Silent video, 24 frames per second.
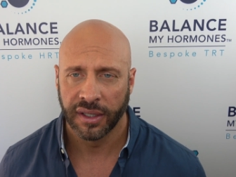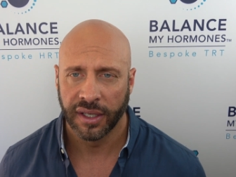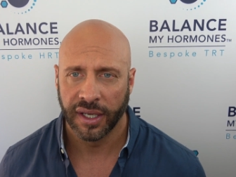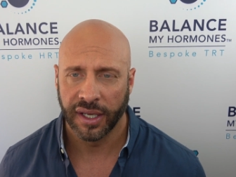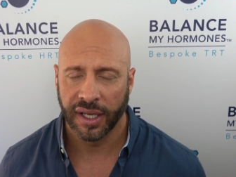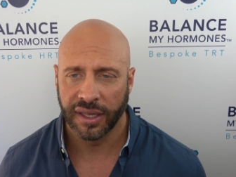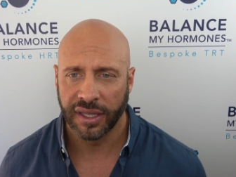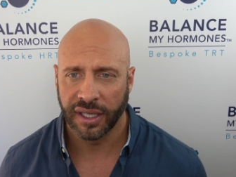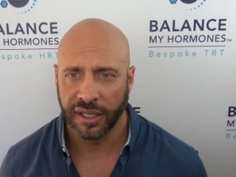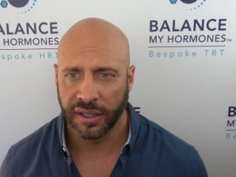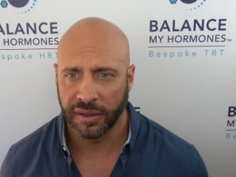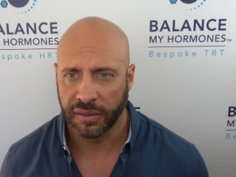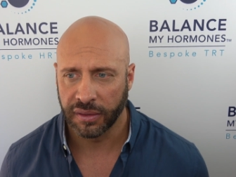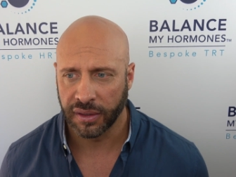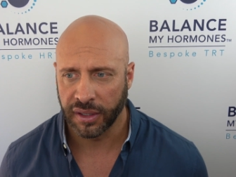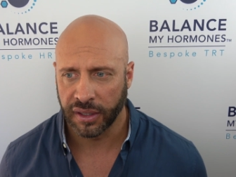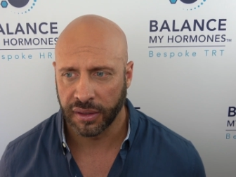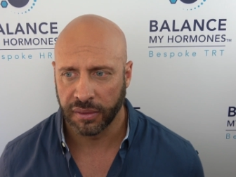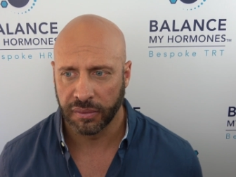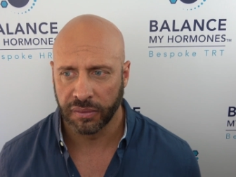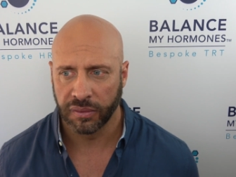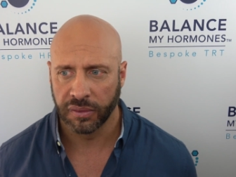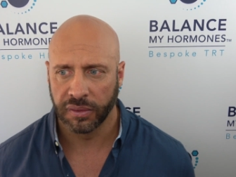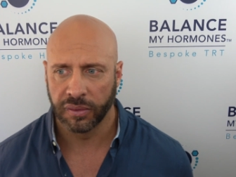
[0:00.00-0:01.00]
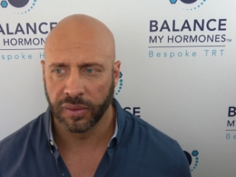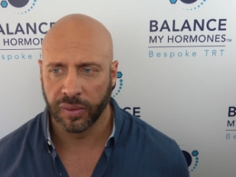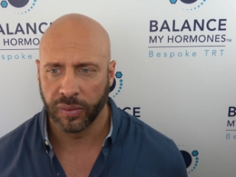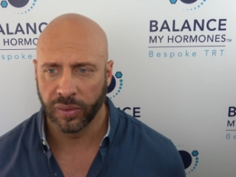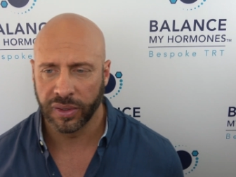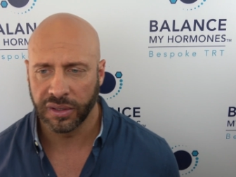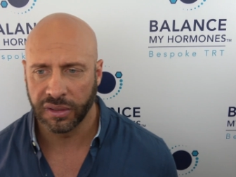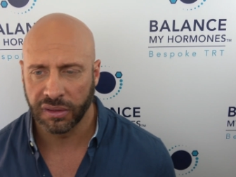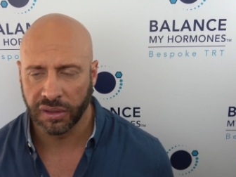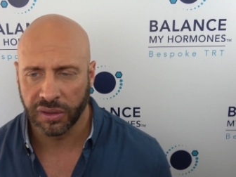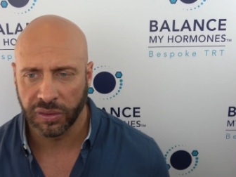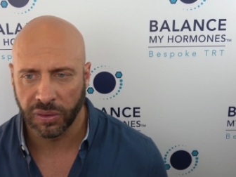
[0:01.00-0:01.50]
I think, uh,
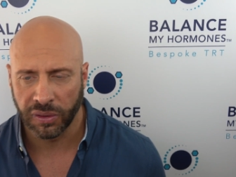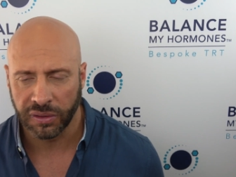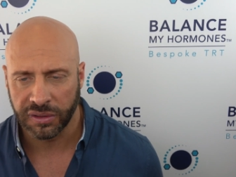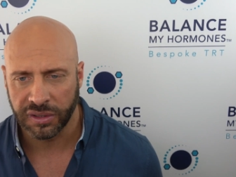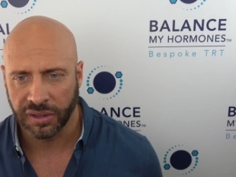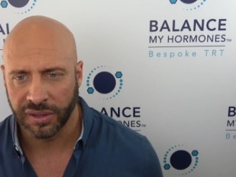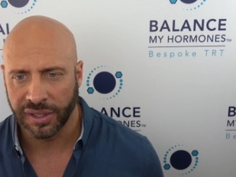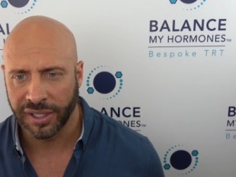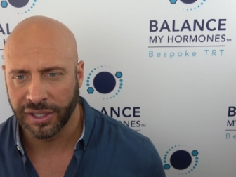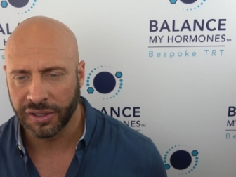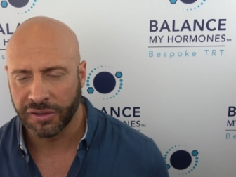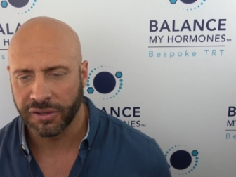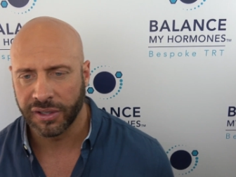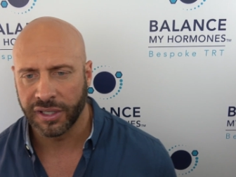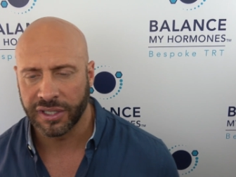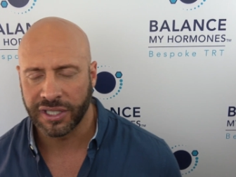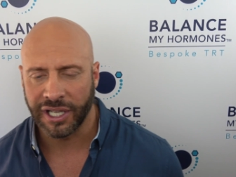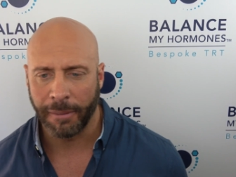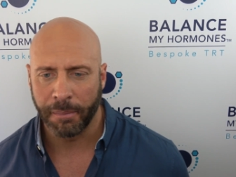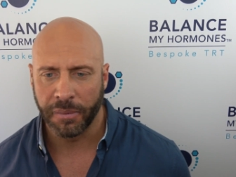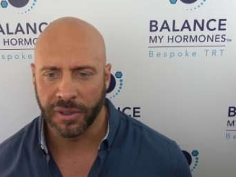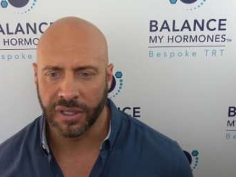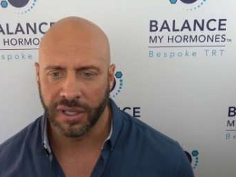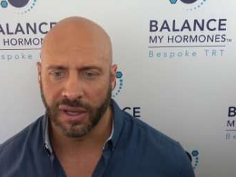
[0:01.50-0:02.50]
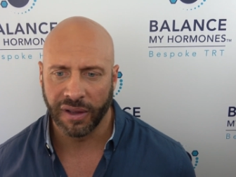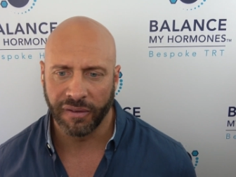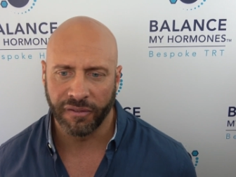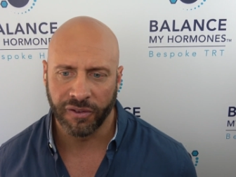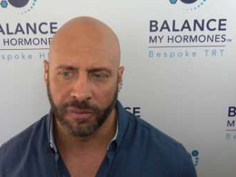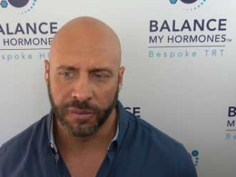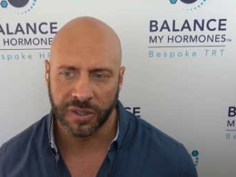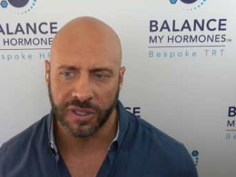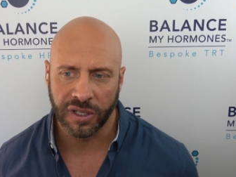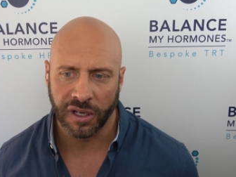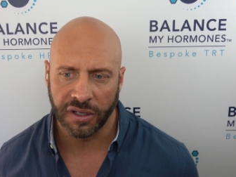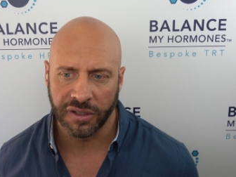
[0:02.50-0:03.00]
what are your thoughts on the increased appetite
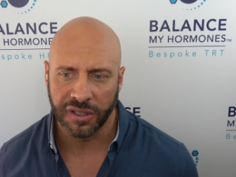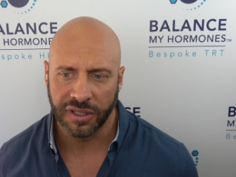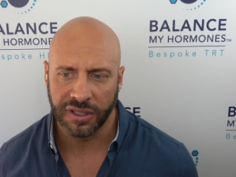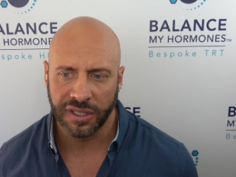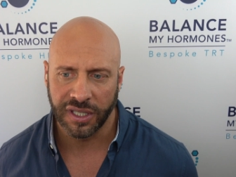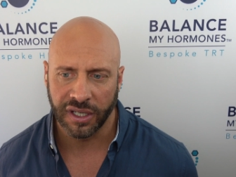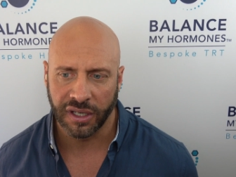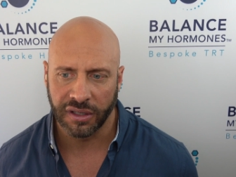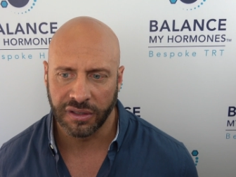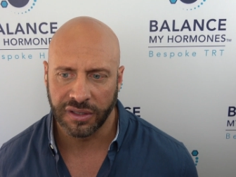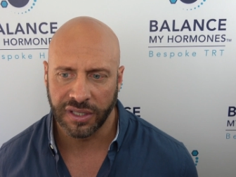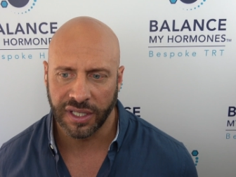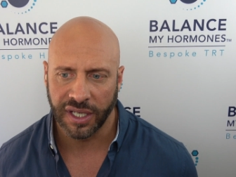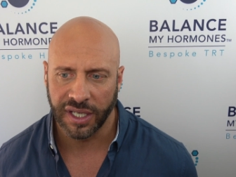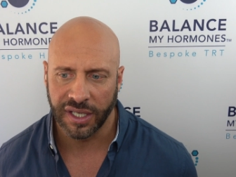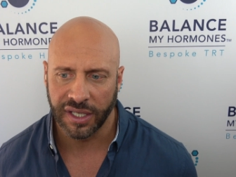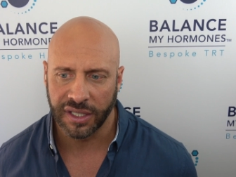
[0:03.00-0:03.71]
from starting TRT?